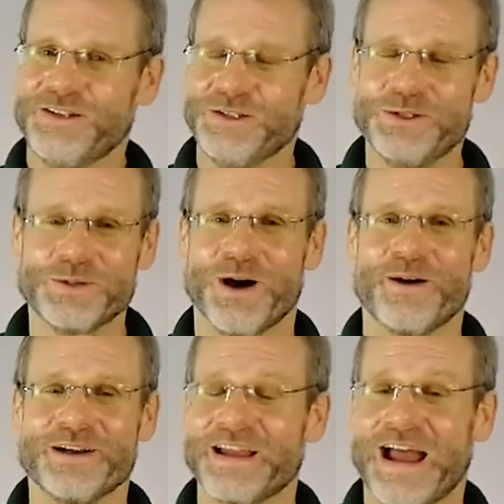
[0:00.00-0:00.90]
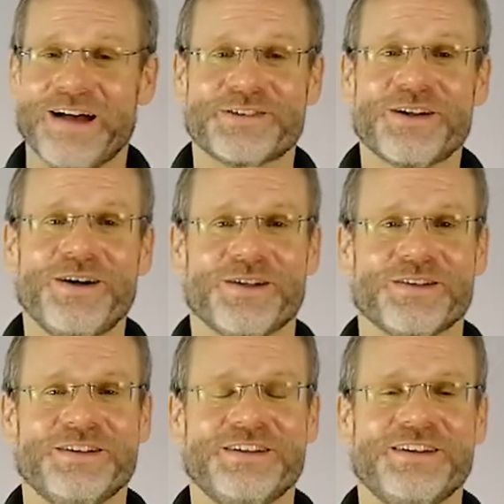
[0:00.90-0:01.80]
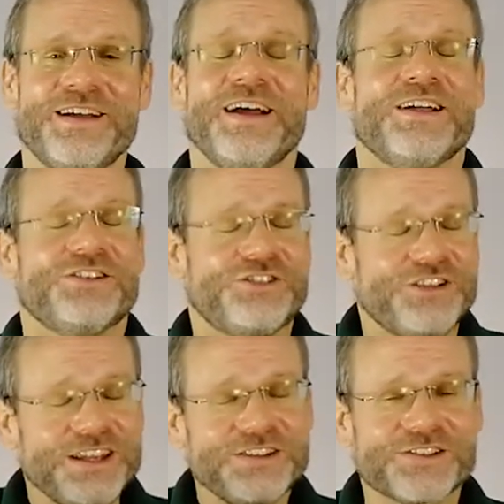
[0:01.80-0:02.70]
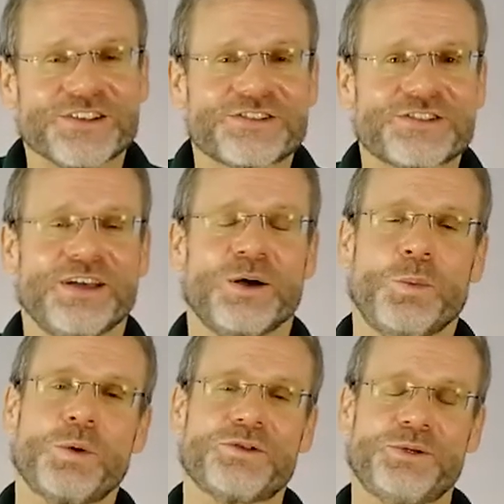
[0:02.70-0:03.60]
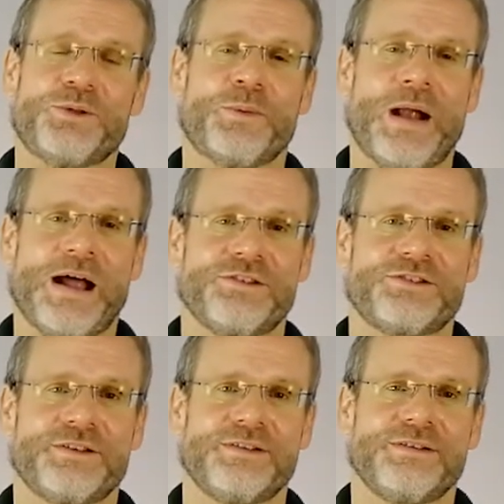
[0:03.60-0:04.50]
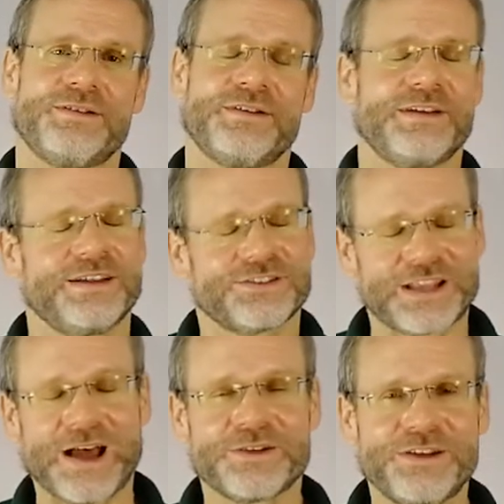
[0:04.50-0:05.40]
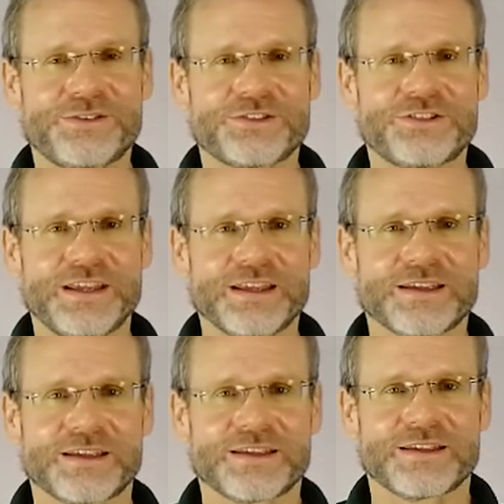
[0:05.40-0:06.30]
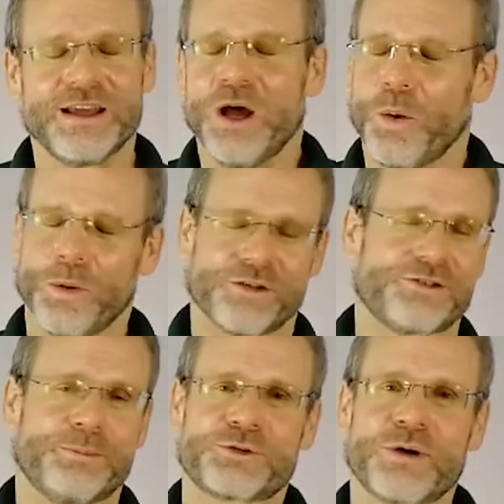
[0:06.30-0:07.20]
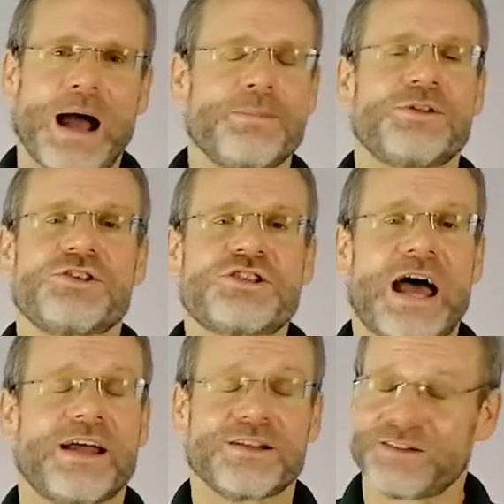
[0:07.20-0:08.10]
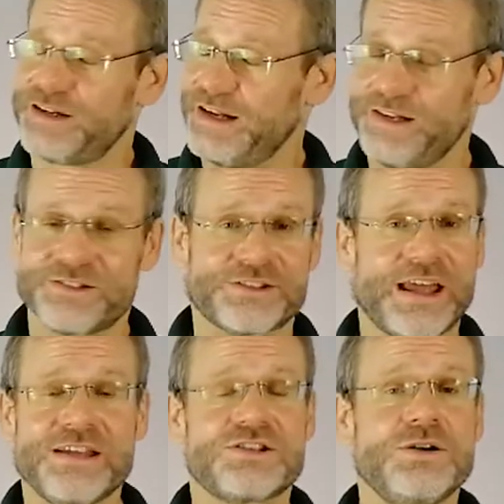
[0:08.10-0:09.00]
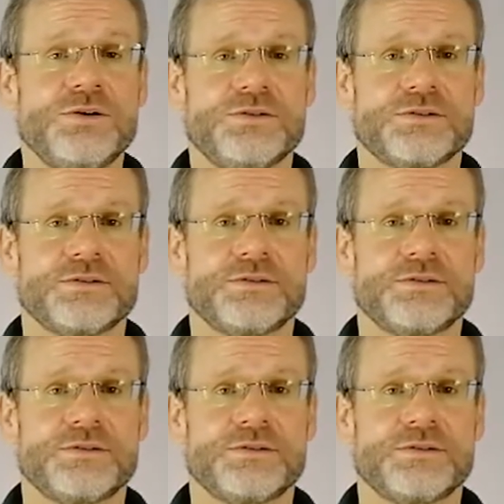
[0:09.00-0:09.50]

you already have it all. Jesus will do the rest. Sound interesting? Well, subscribe to the channel and stay tuned.